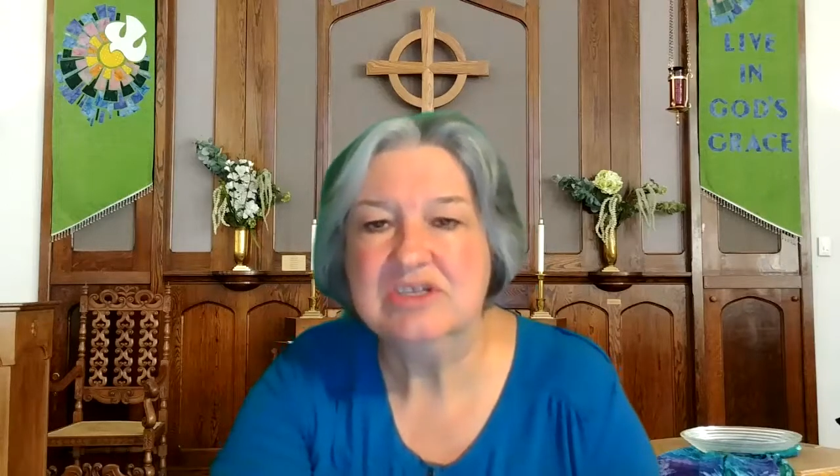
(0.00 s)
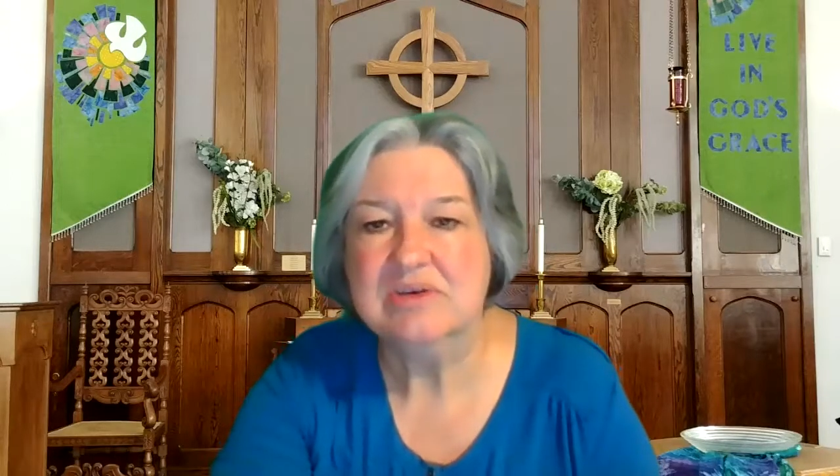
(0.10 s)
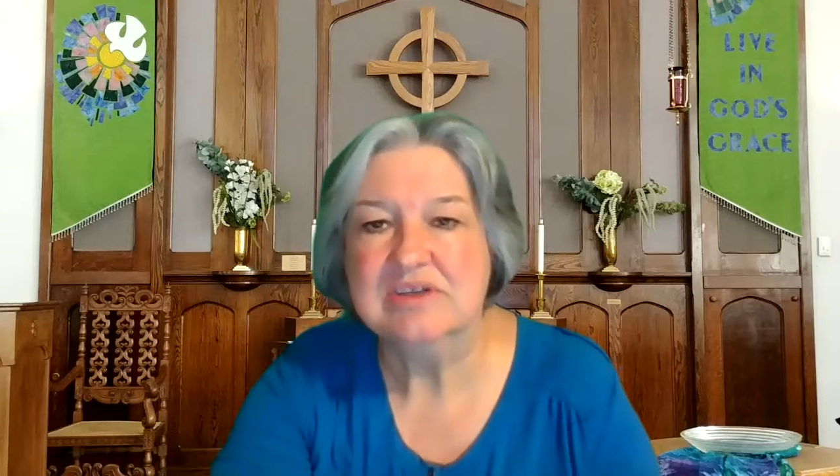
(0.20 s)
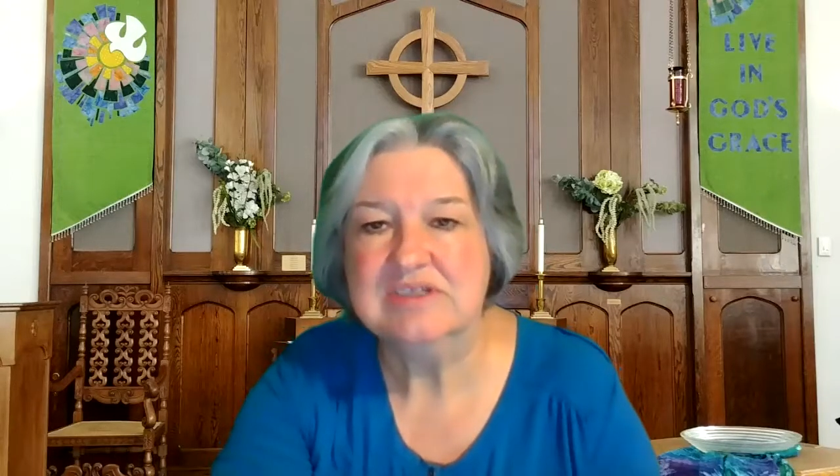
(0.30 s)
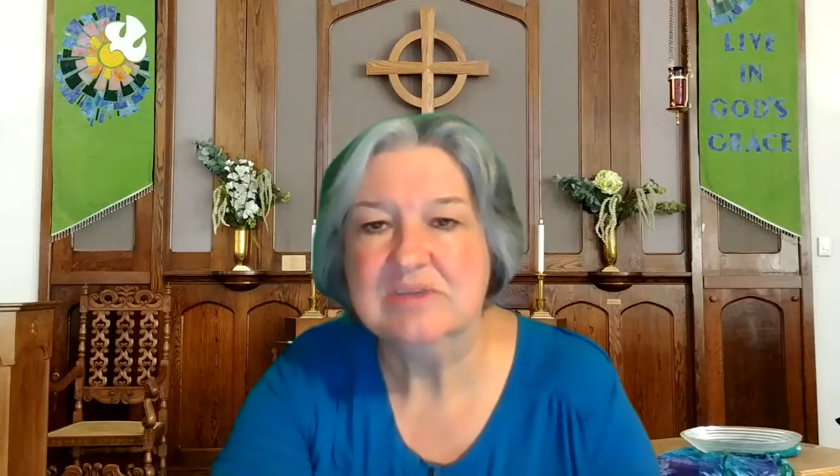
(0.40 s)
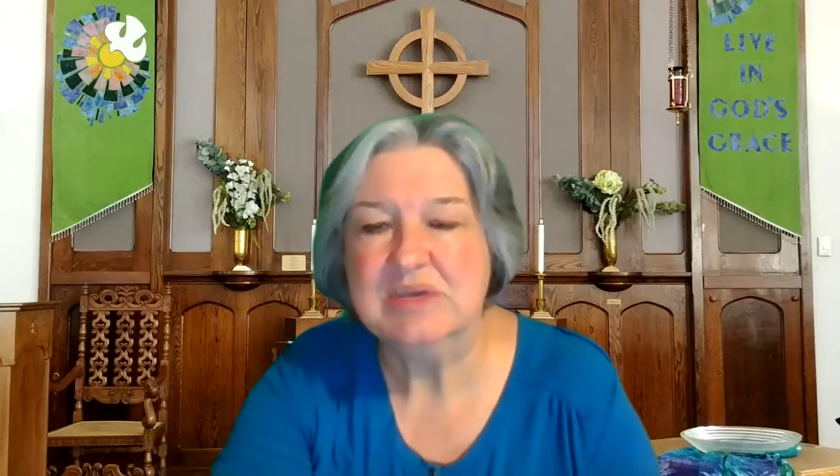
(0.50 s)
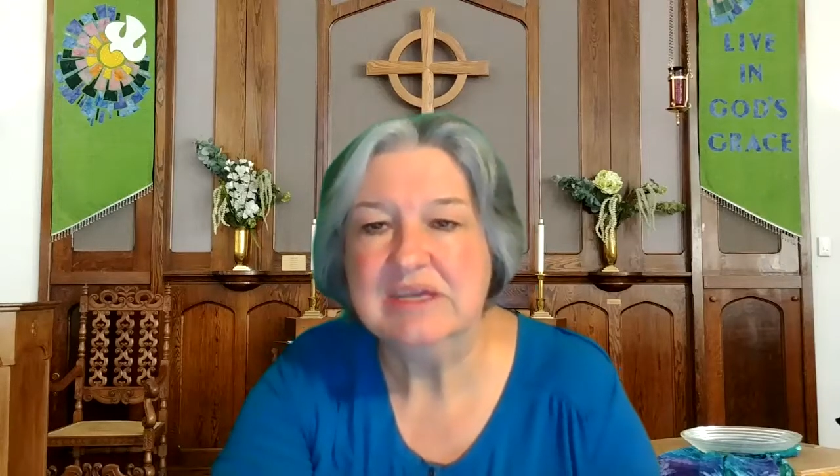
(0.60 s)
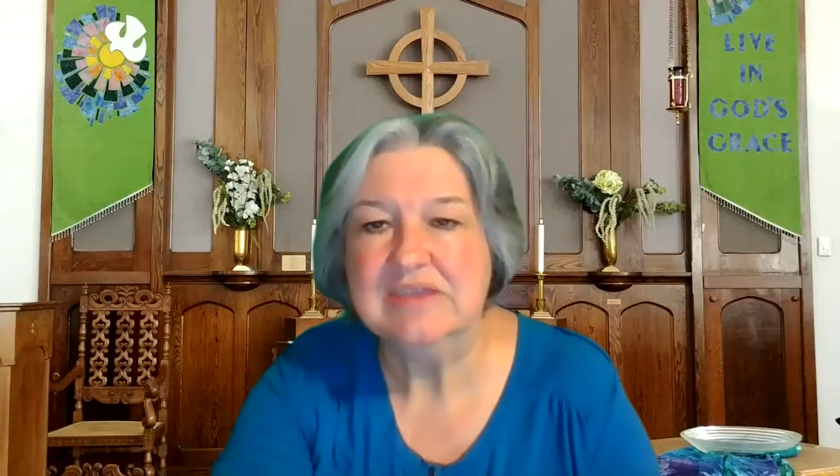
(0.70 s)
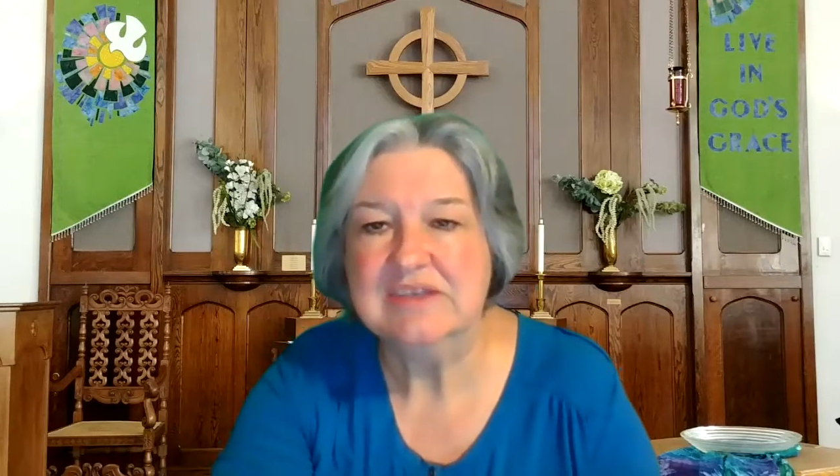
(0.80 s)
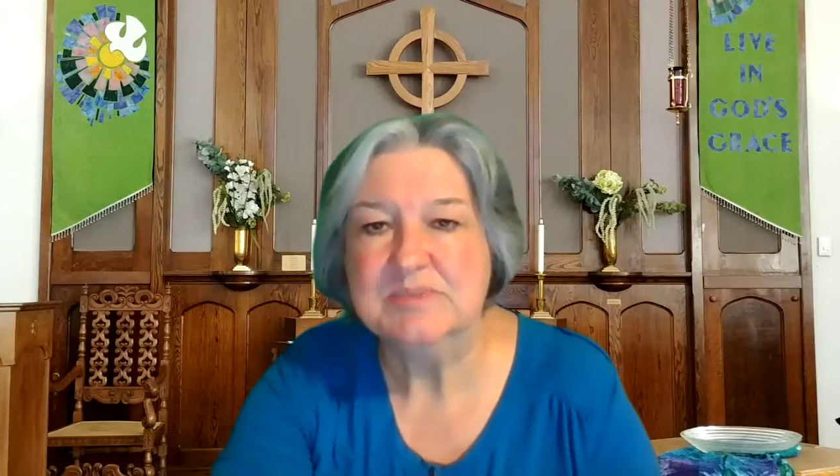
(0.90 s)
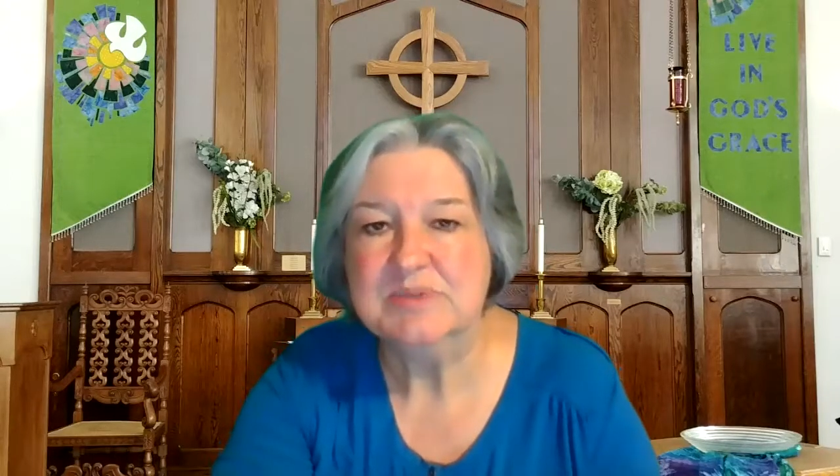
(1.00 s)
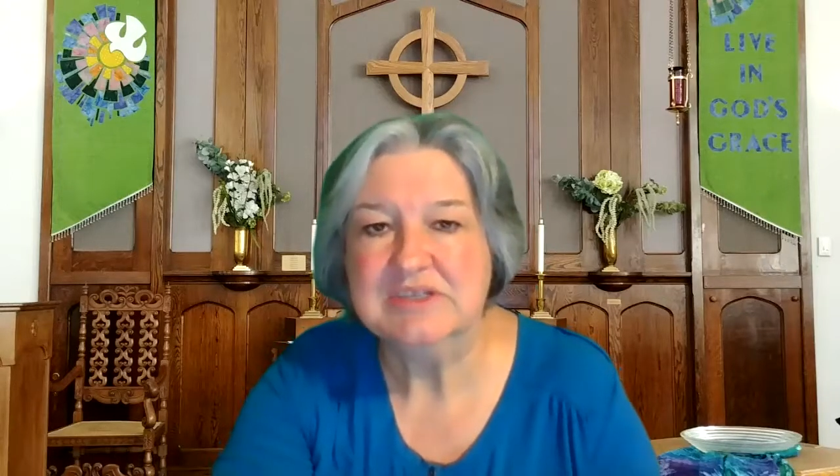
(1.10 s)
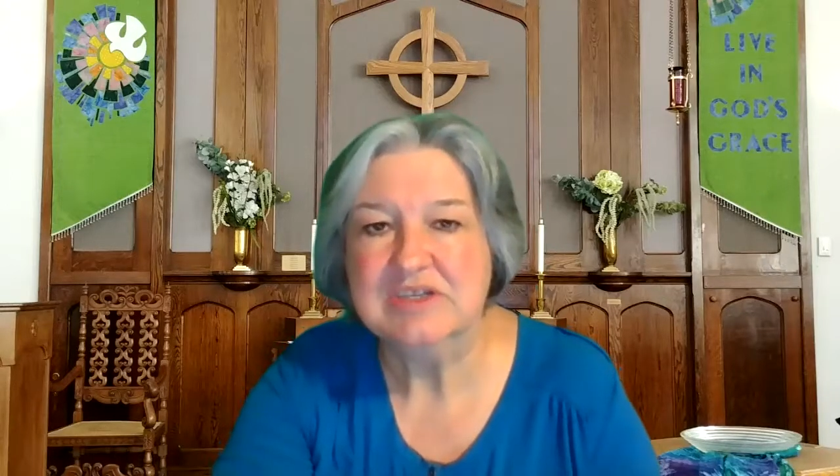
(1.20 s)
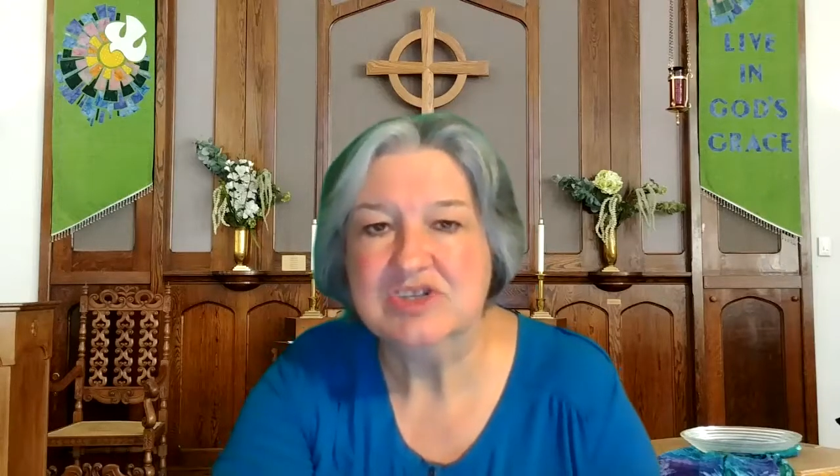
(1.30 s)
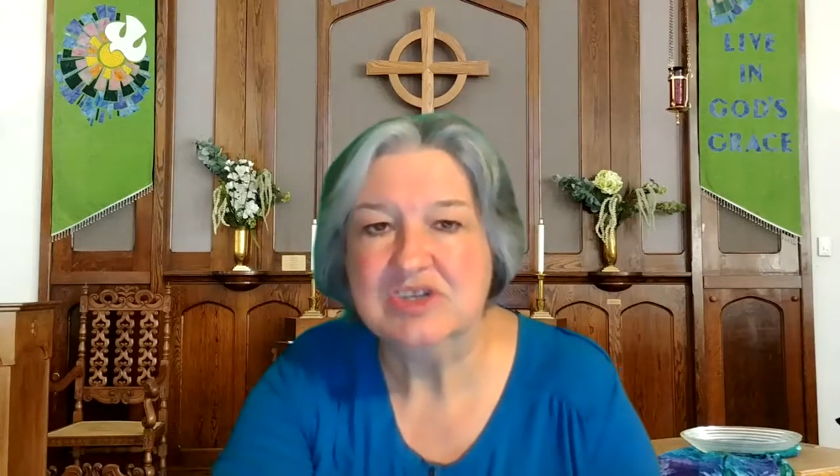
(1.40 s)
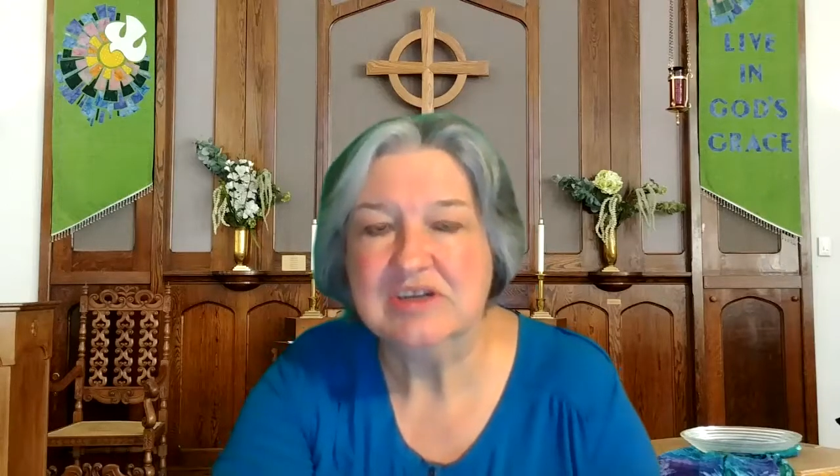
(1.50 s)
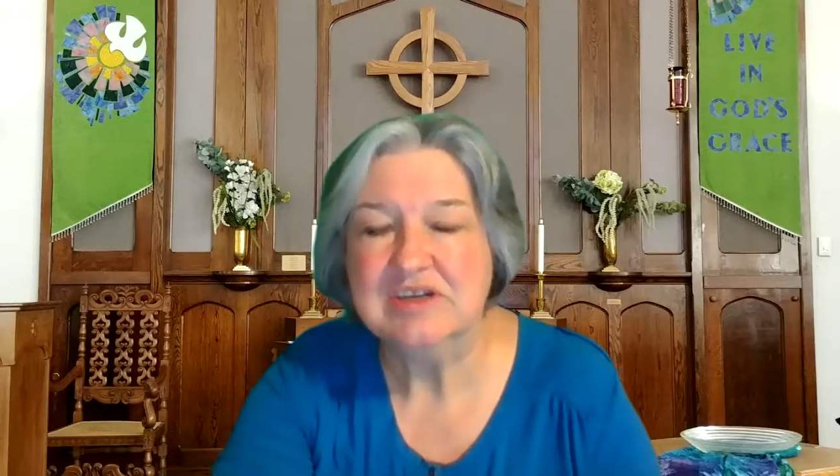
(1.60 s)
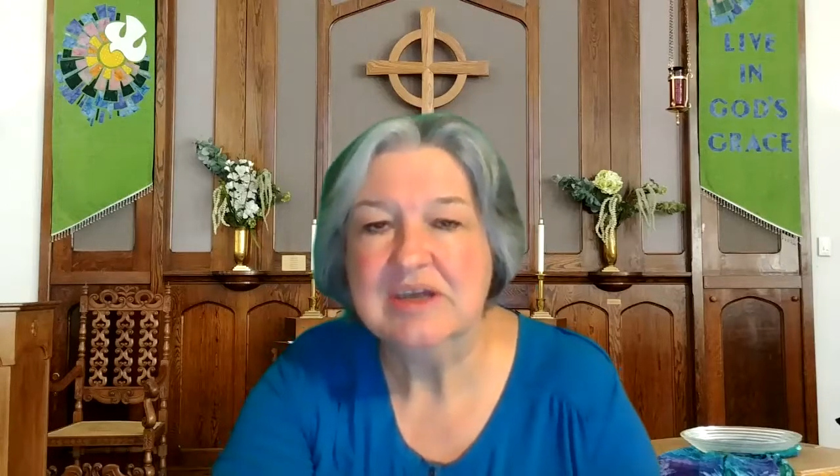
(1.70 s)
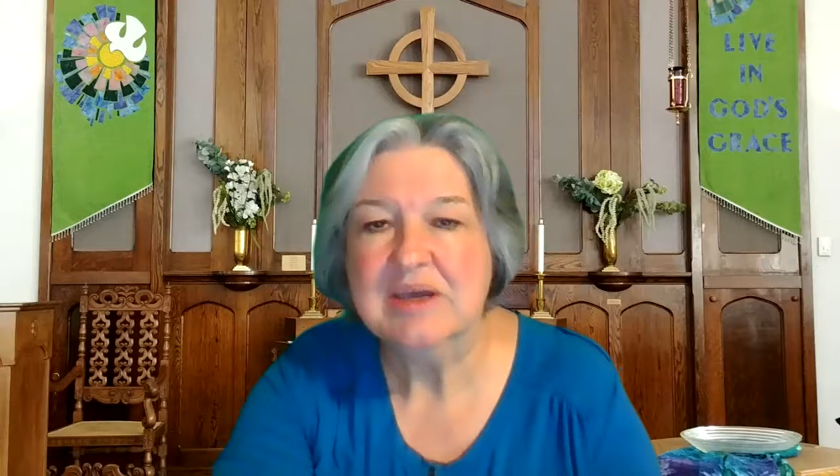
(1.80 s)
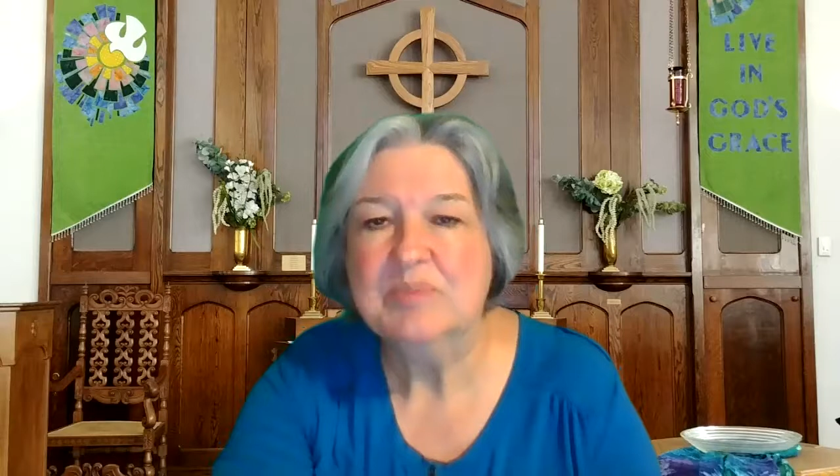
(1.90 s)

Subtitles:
to us to be in this position,